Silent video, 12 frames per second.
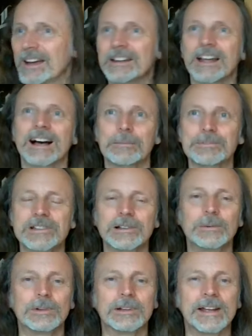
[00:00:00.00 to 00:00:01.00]
an
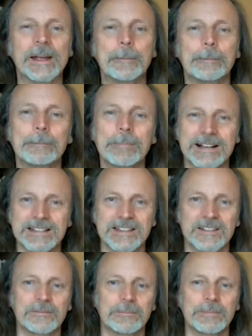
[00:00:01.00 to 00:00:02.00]
absolutely
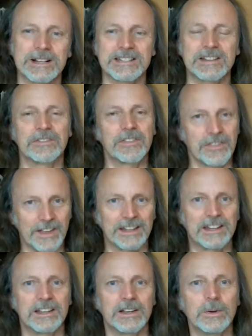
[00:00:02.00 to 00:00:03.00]
massive, massive
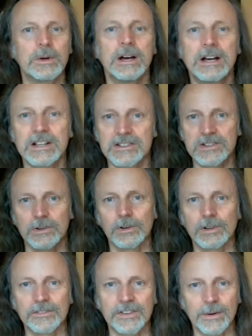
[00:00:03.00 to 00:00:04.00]
thank you to
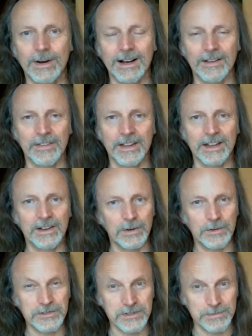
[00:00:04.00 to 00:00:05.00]
all of you out there who
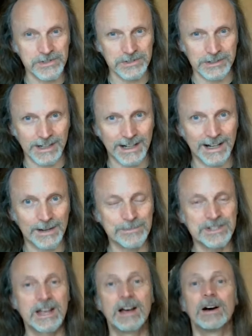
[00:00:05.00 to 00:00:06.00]
have
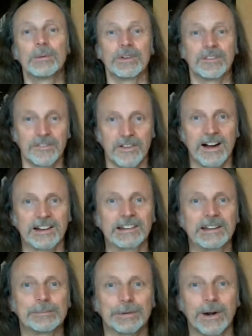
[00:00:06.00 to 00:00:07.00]
subscribed. We
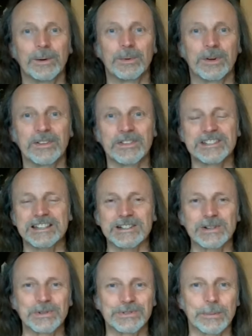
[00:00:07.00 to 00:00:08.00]
finally broke the
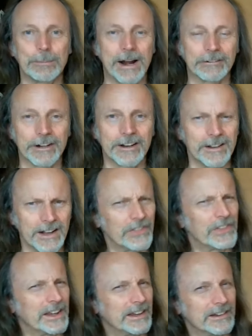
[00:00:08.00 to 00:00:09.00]
600 barrier. I
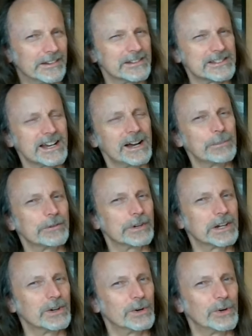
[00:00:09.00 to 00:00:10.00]
think at the time of
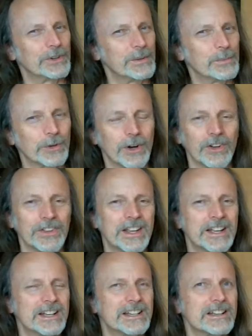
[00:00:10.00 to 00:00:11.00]
recording, we're on
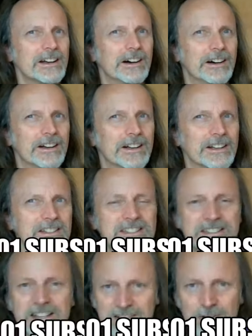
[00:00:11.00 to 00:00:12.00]

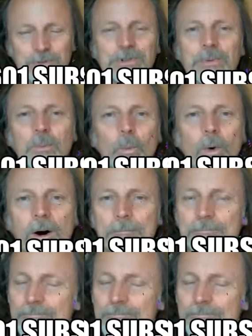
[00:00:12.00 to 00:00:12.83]
601.